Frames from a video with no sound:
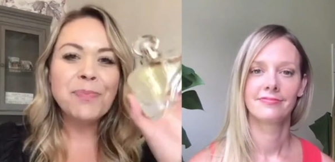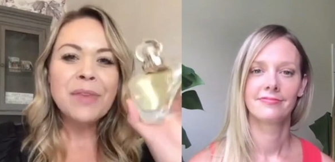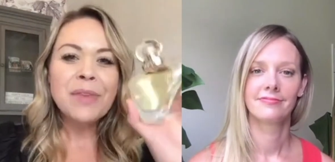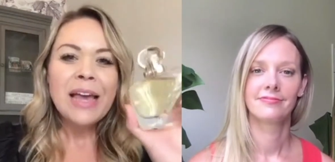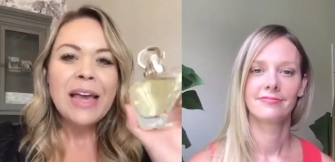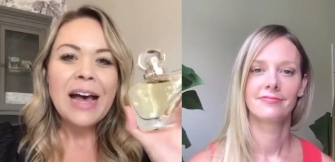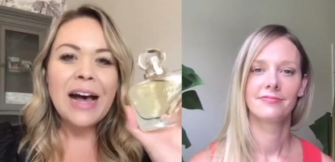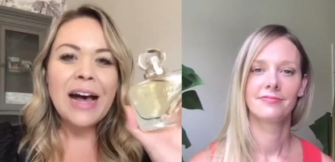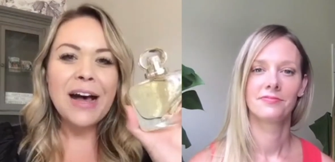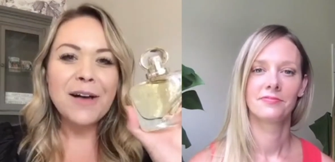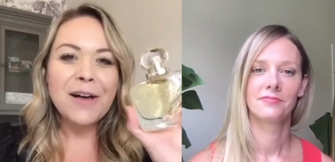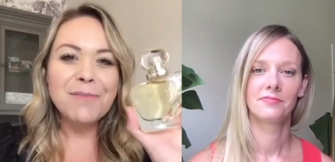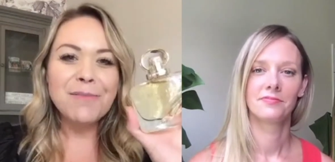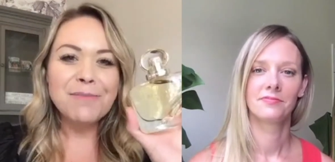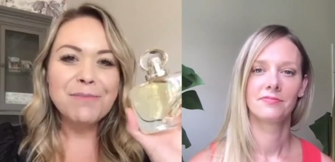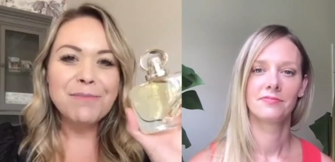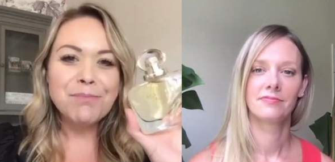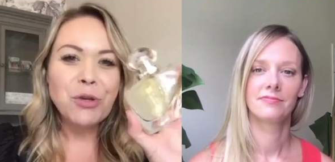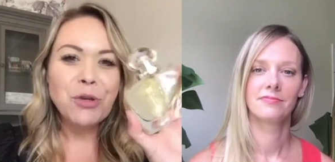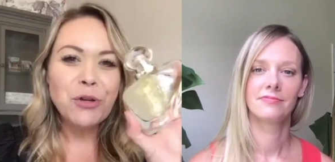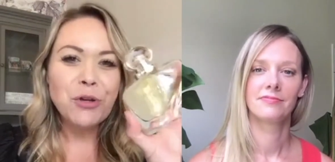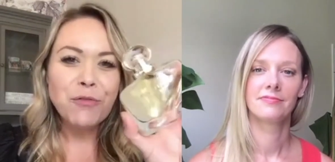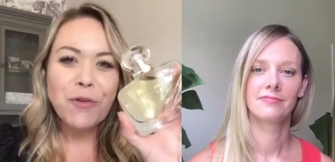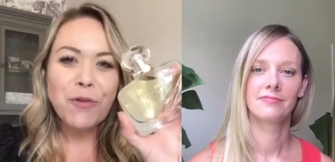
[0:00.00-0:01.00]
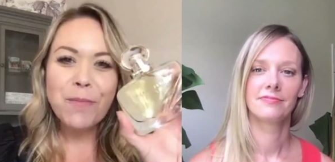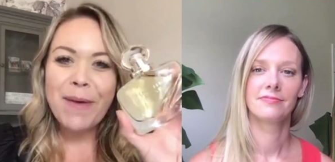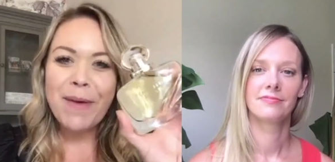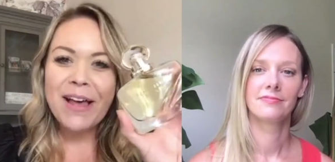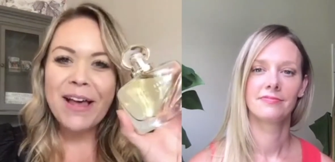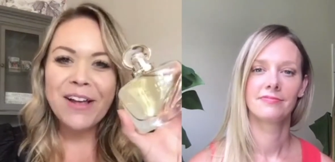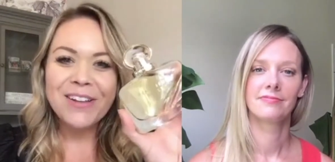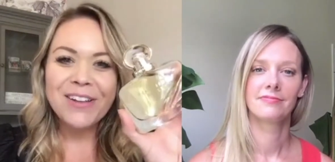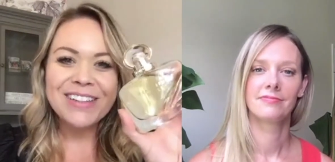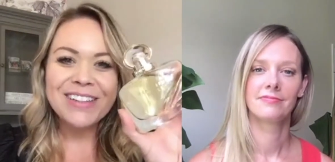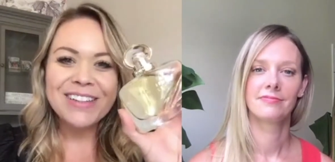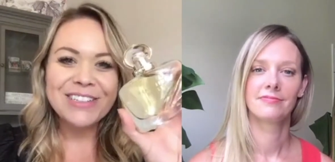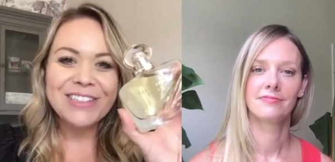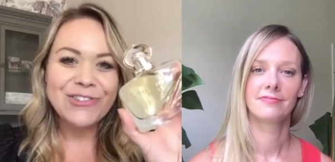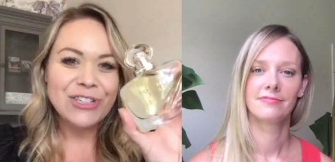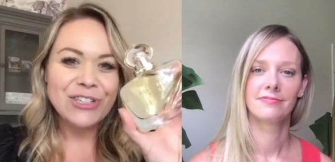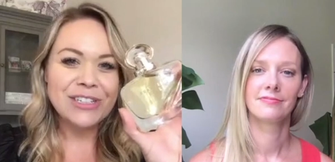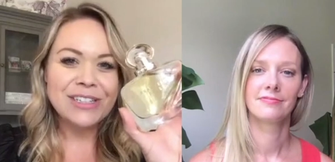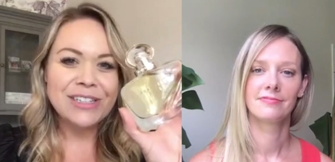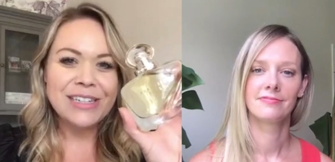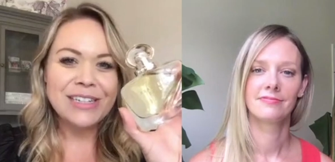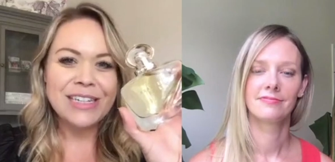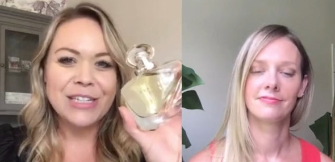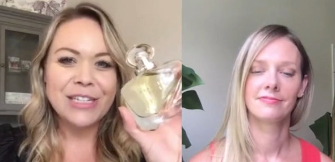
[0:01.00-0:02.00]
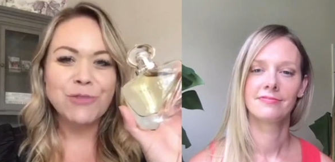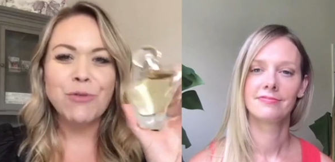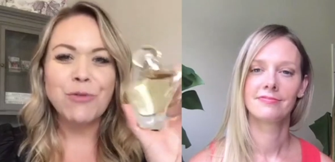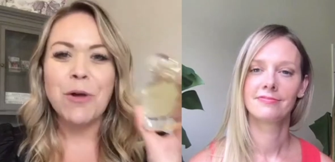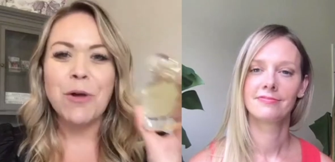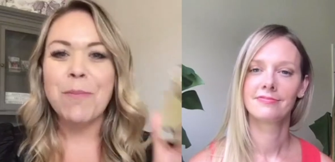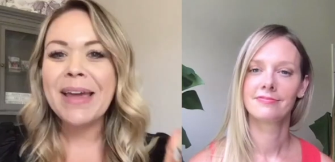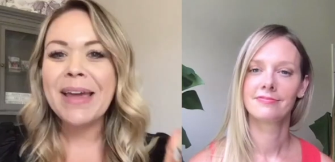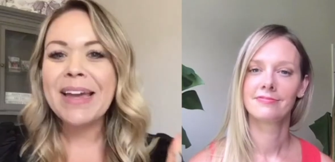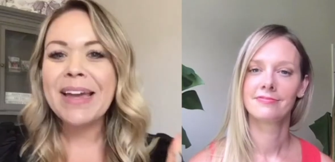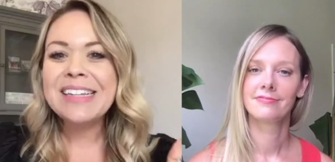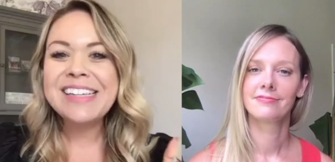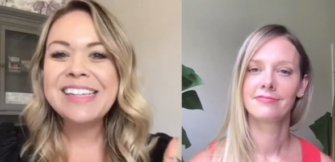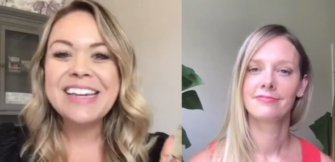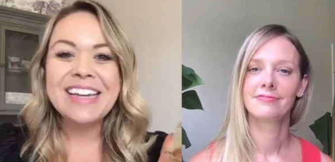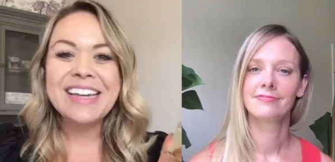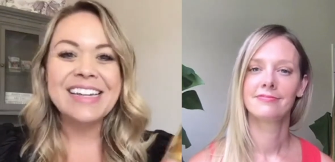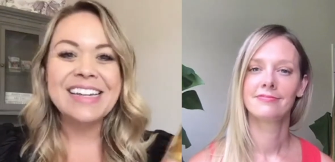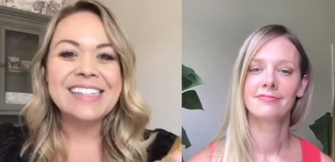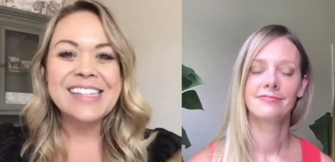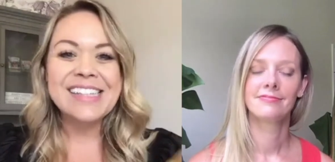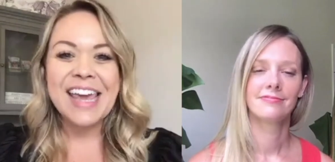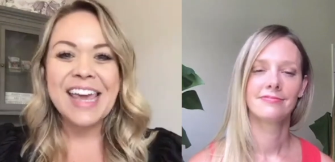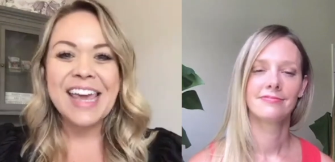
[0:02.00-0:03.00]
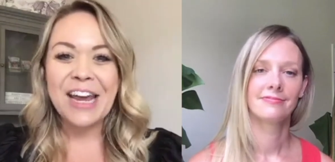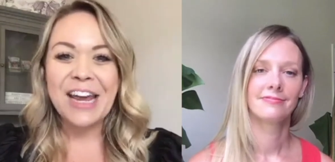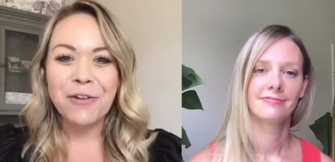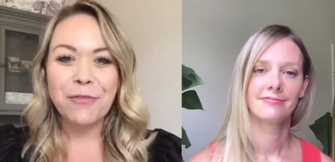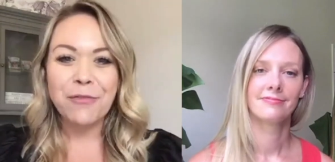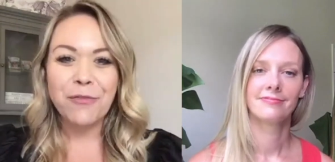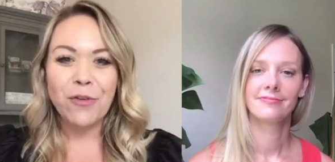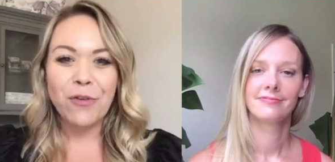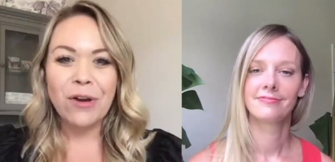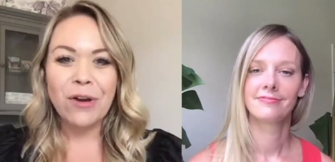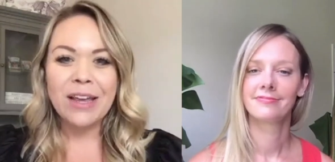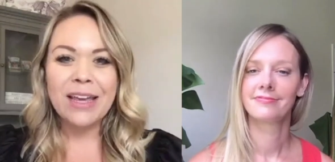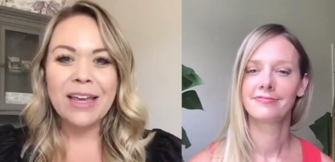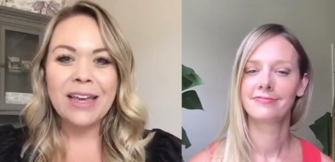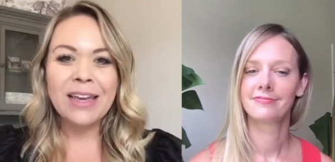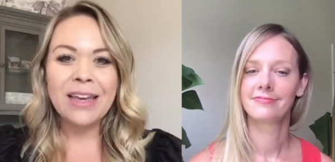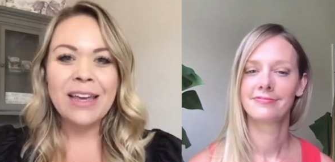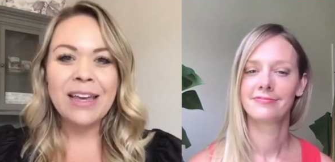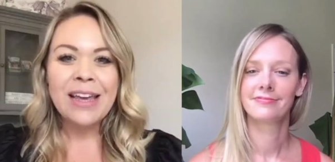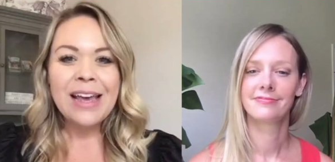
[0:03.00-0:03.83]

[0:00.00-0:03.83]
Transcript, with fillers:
Speaker 1: Um, Beautiful Belle is just, it's romantic, it's carefree.